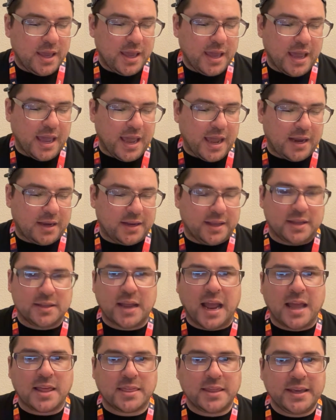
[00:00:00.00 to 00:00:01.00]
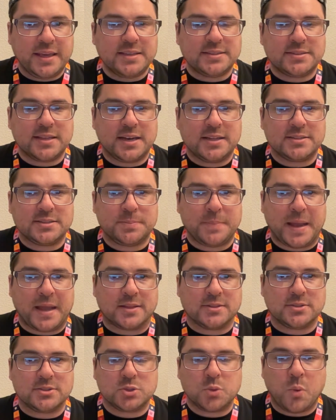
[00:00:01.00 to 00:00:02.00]
And I think he said it
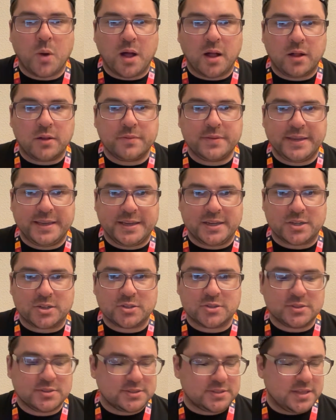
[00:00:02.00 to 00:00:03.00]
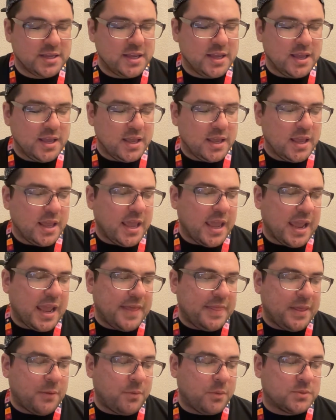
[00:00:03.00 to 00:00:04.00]
spans 12 years.
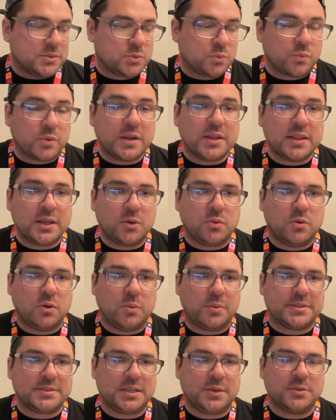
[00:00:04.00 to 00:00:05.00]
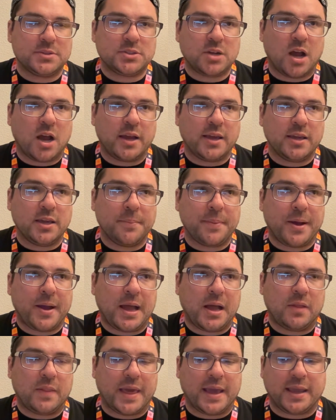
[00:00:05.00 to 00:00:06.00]
And then what was really cool was he was talking about
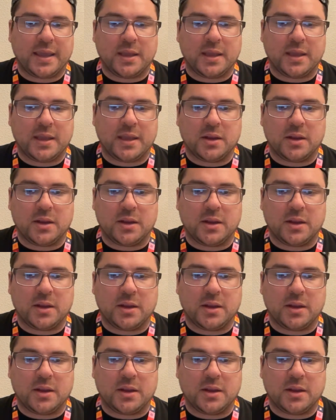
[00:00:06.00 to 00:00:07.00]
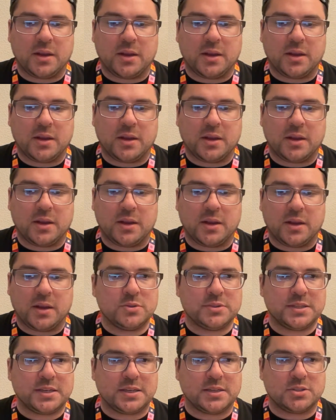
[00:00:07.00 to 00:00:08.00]
how, like, in old Western movies, like, the
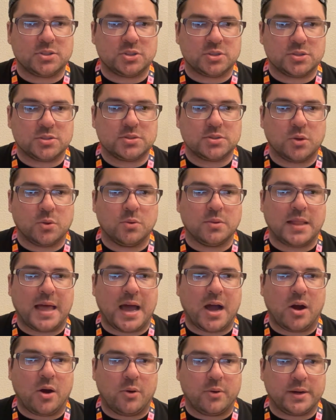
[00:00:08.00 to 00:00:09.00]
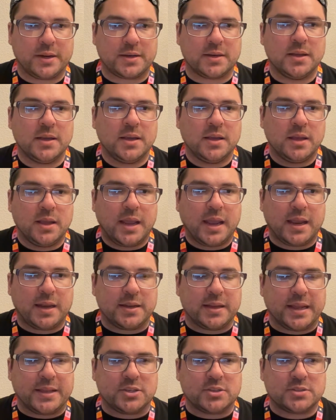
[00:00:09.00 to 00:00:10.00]
music is just so loud
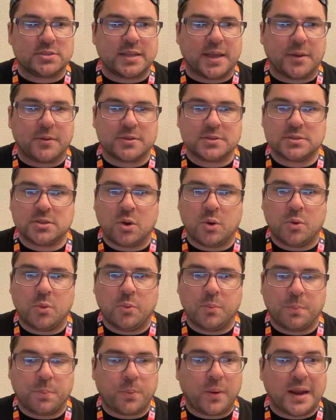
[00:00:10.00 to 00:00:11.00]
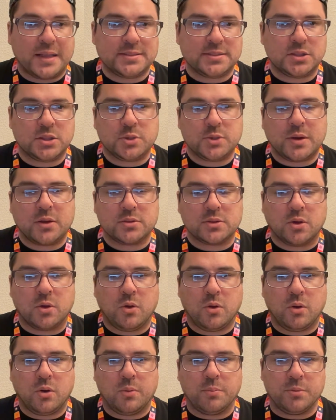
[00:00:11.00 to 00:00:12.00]
and just, like, so present throughout the
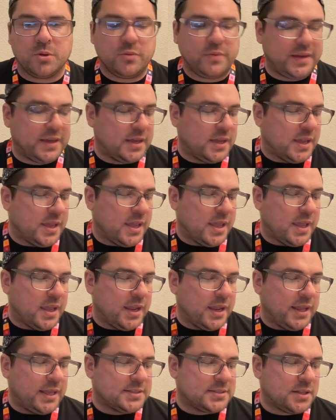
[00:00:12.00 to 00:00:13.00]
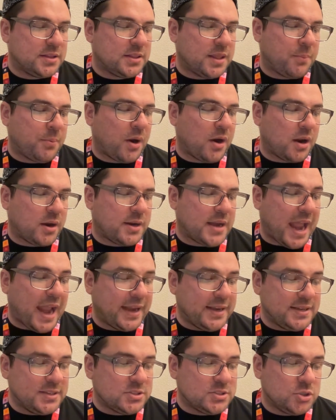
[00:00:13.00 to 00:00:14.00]
whole movie. He said they brought on
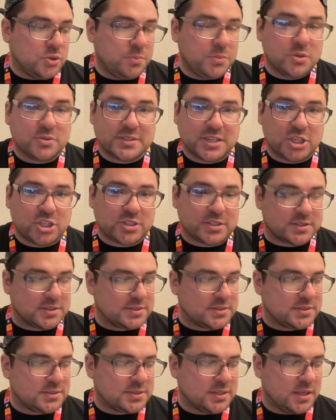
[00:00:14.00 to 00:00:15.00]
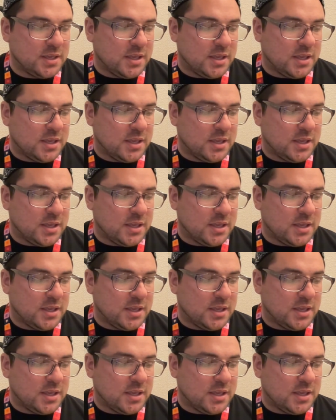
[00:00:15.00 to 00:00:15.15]
92 musicians